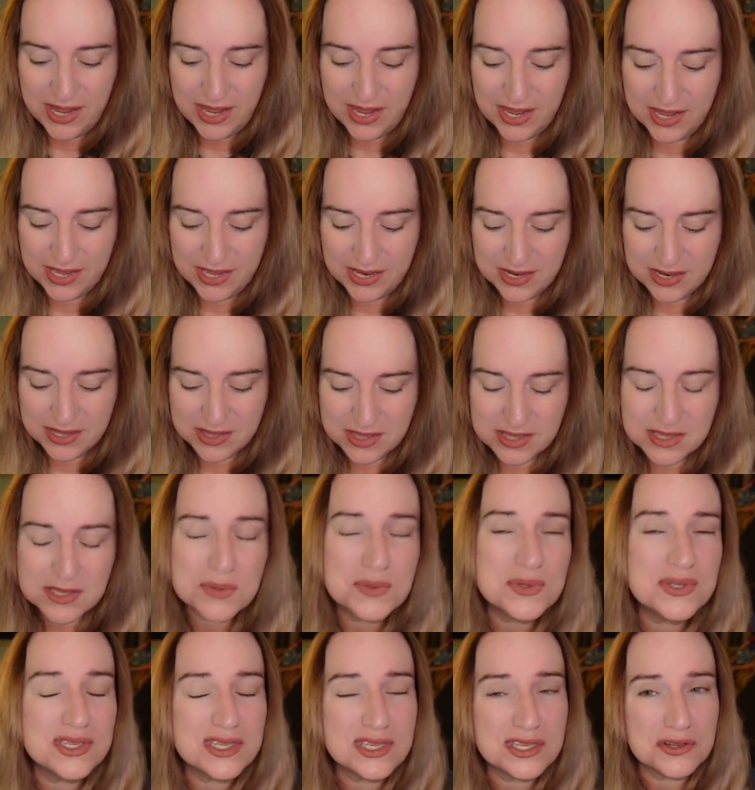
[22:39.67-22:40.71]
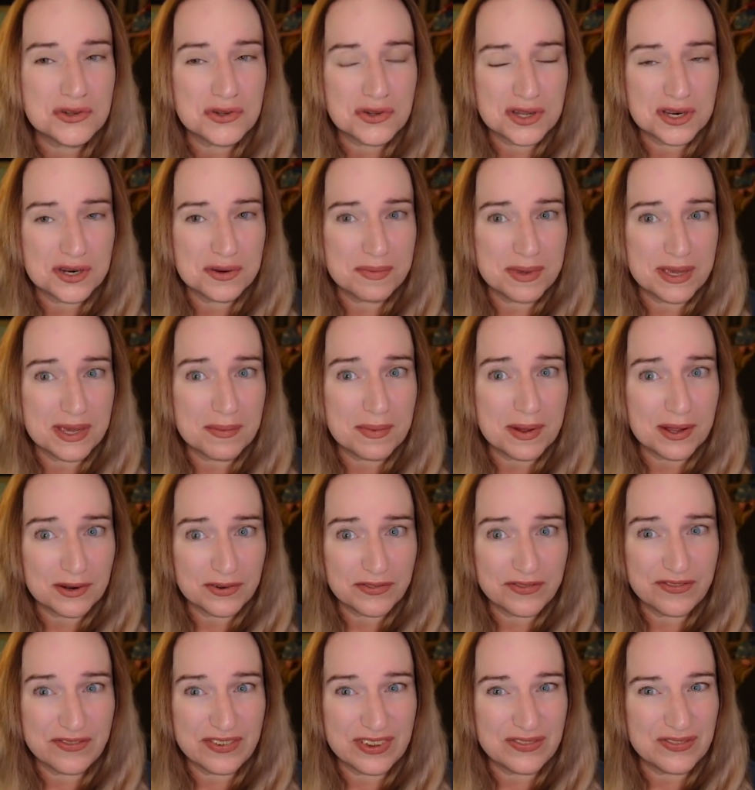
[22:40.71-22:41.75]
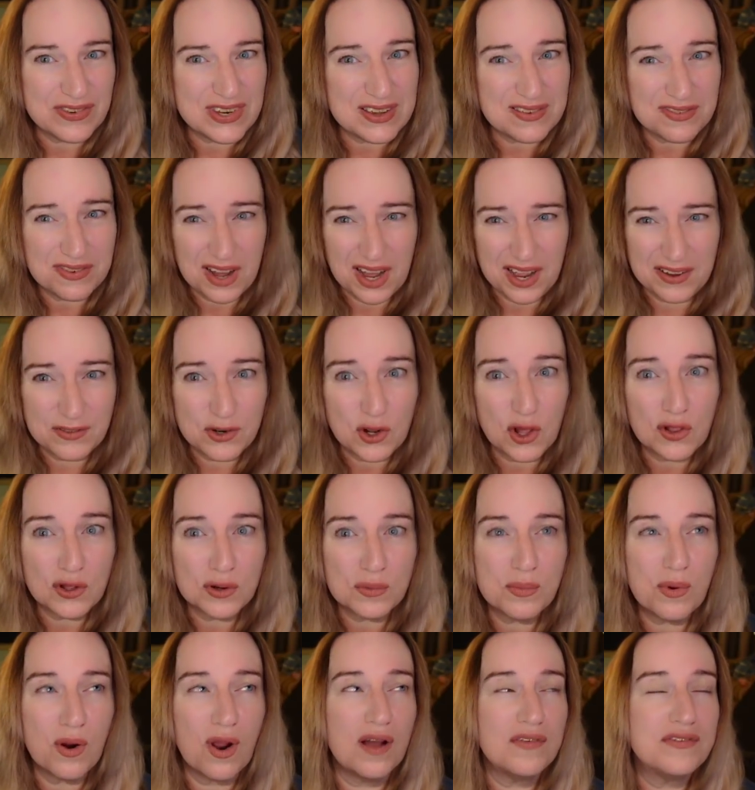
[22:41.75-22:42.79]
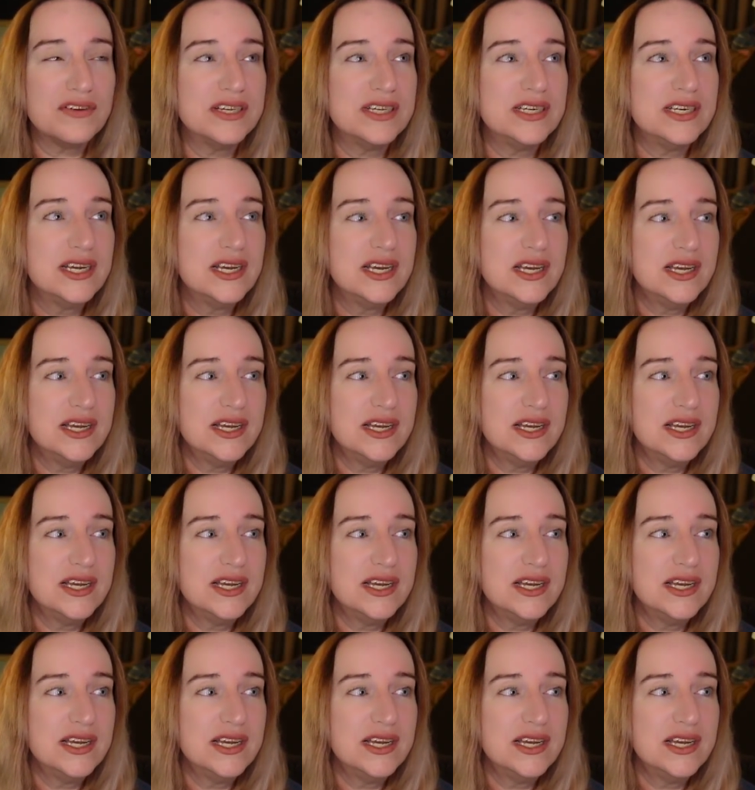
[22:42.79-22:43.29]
And this one's still going to be about a fifty-five dollar profit.